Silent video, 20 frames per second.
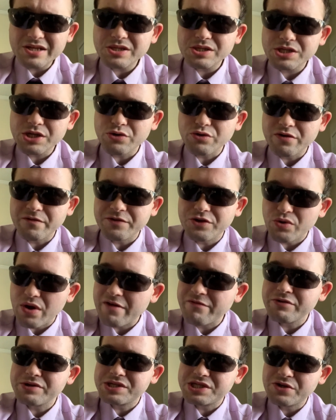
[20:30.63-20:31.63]
it's to review
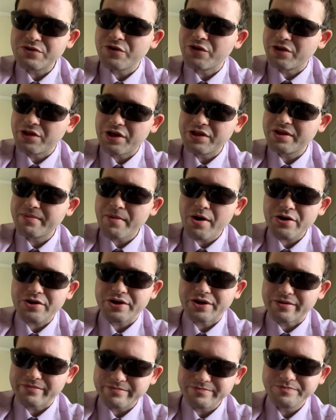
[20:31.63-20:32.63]
every cereal on the
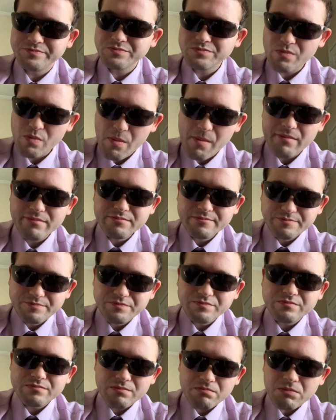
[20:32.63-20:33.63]
market
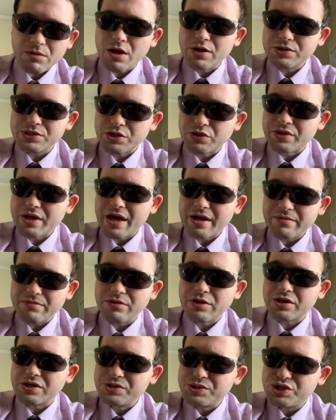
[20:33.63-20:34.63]
so
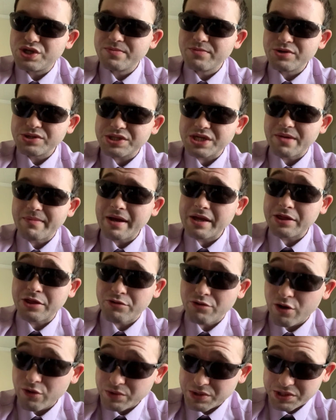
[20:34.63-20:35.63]
that the consumers can make
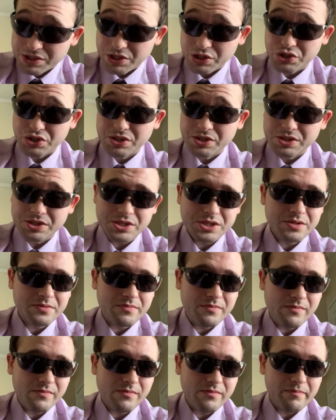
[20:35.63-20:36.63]
their own decisions
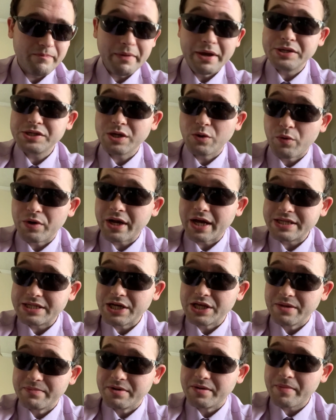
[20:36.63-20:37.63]
based on what I
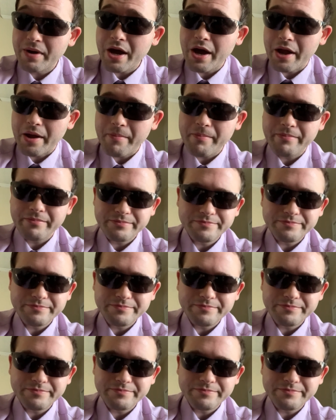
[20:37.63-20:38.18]
tell them to buy.